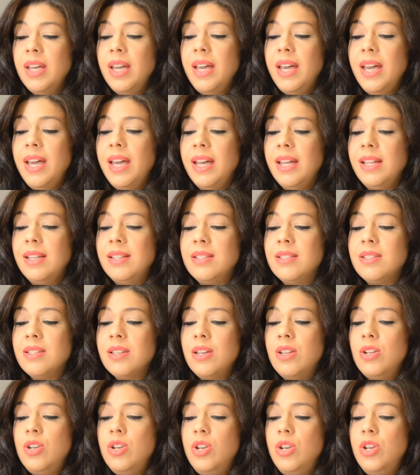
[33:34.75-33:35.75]
and
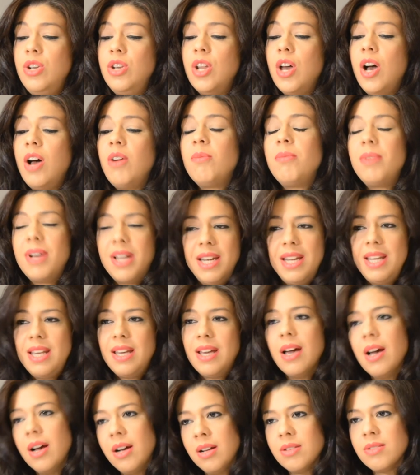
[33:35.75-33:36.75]
nobody
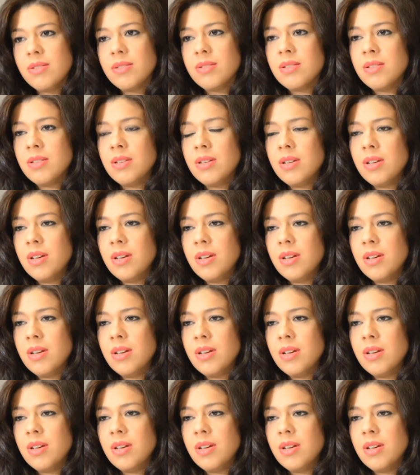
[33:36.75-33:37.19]
else